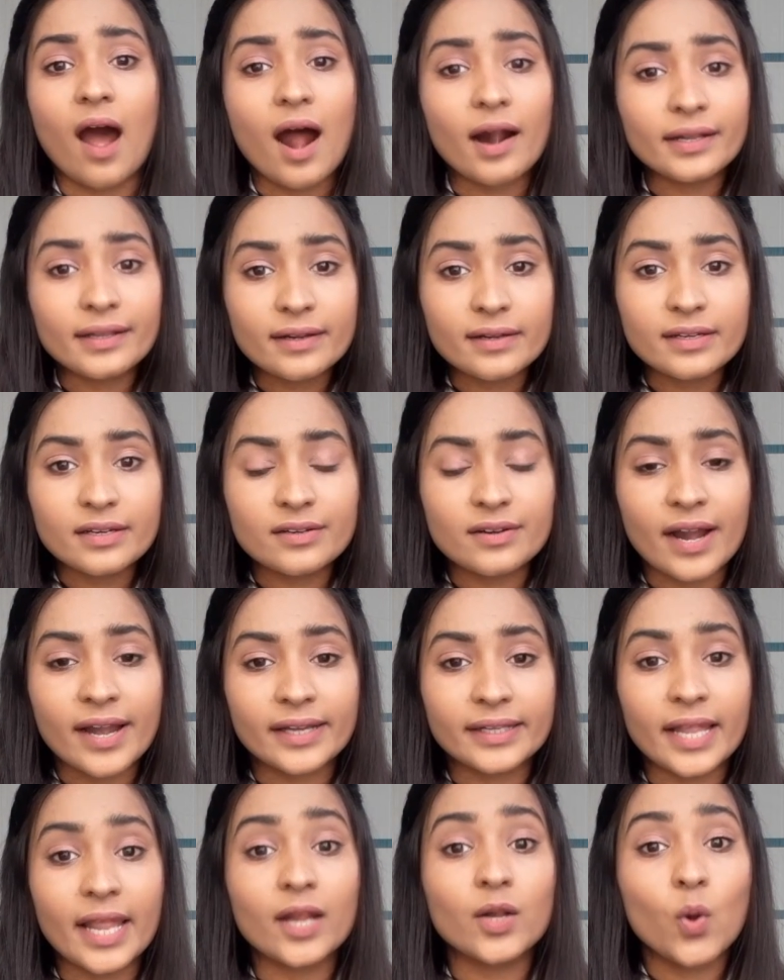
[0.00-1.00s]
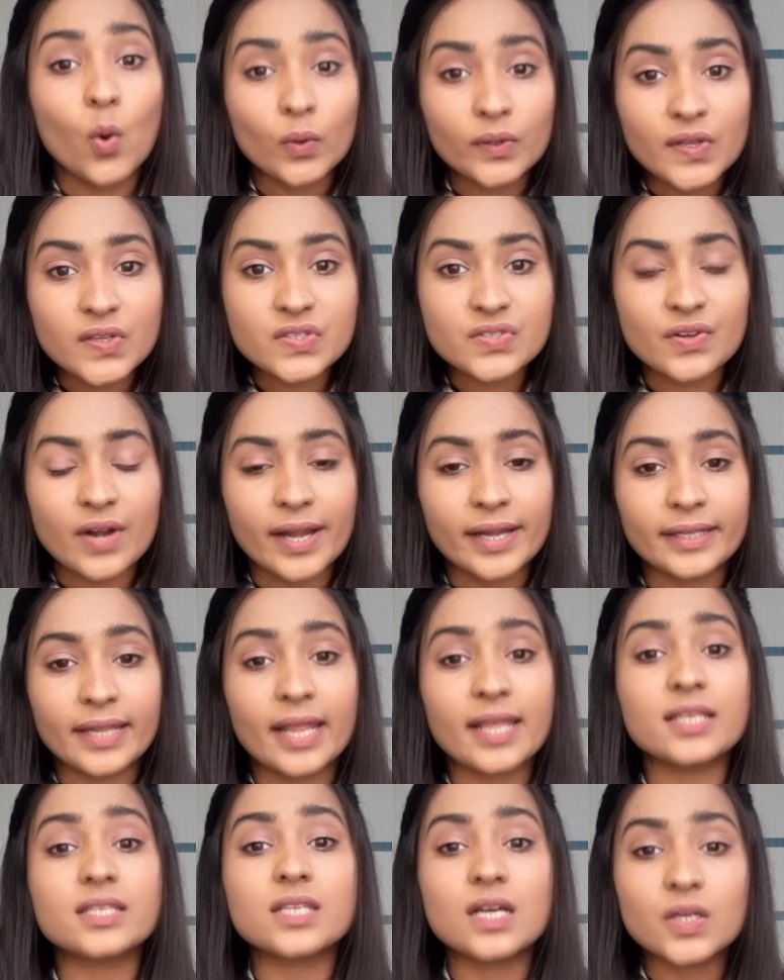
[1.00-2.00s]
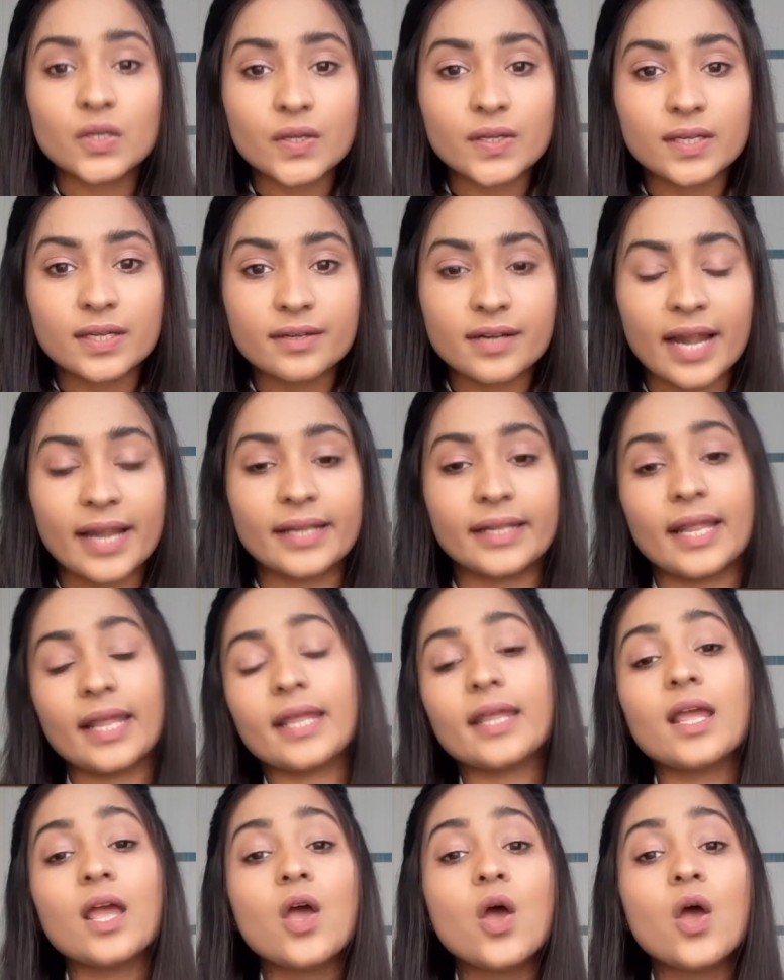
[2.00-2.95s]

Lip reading: article writing, notice writing, circular writing.